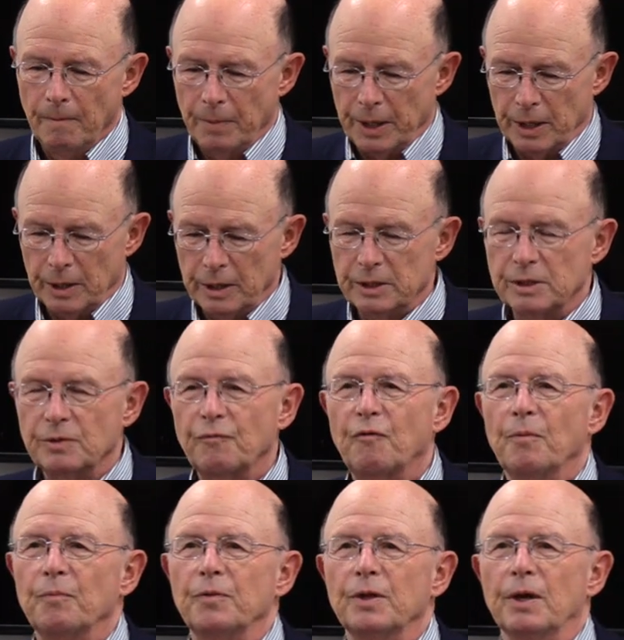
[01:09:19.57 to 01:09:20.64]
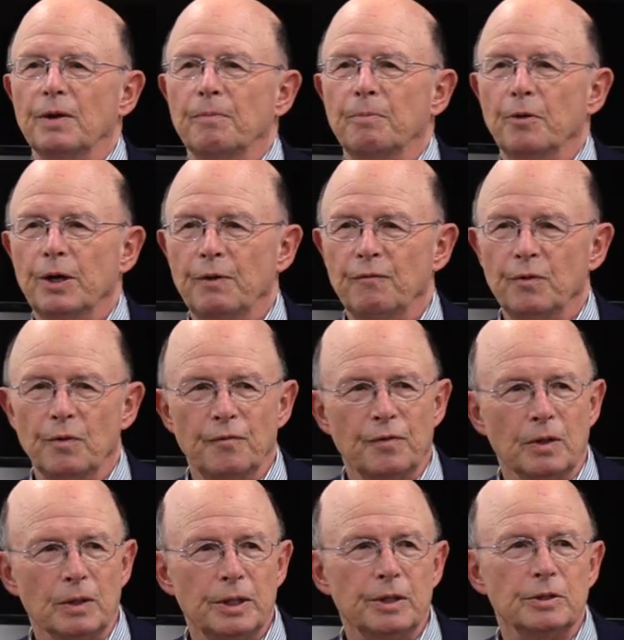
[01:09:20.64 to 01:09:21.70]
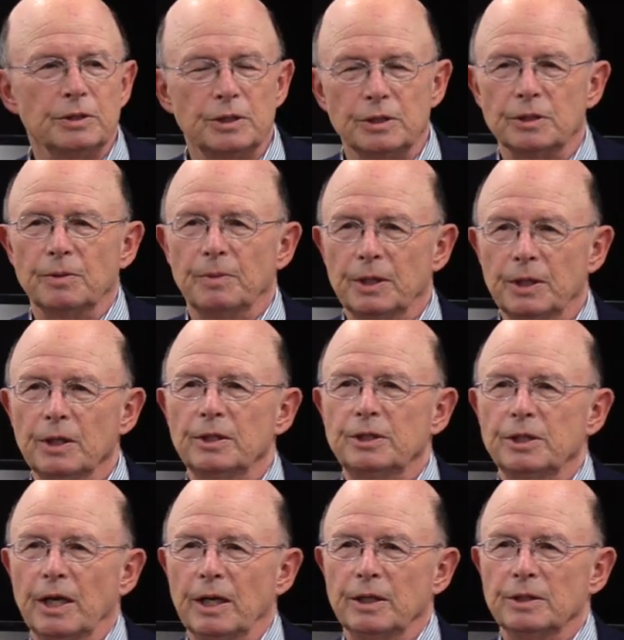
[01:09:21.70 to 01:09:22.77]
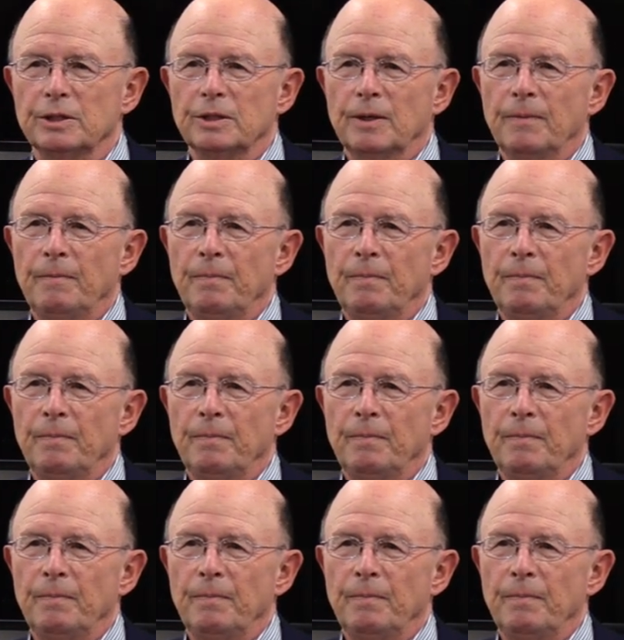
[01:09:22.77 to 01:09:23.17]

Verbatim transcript: But at least from the point of view of the legal system, it did change.